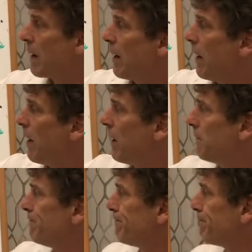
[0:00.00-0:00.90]

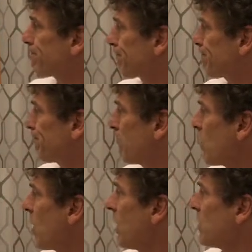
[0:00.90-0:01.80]

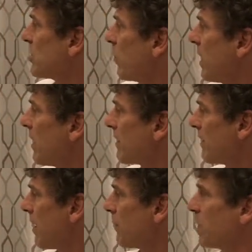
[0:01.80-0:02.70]
So red light
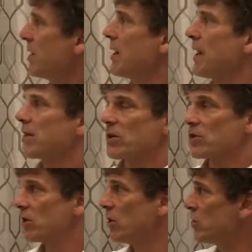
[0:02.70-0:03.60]
therapy is our
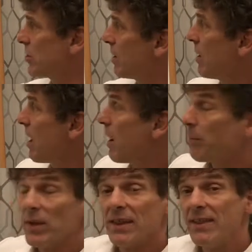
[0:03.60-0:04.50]
solution
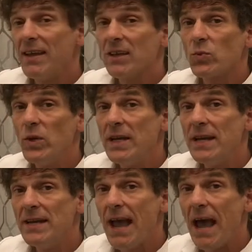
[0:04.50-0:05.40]
But the thing is, we need
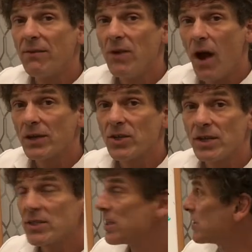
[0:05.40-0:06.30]
to have not
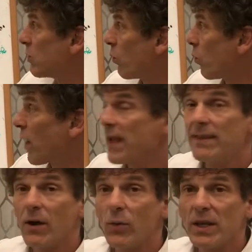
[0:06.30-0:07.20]
just this red
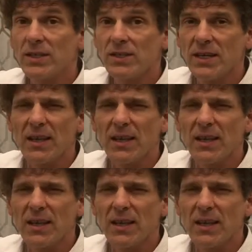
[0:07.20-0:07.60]
that we can see.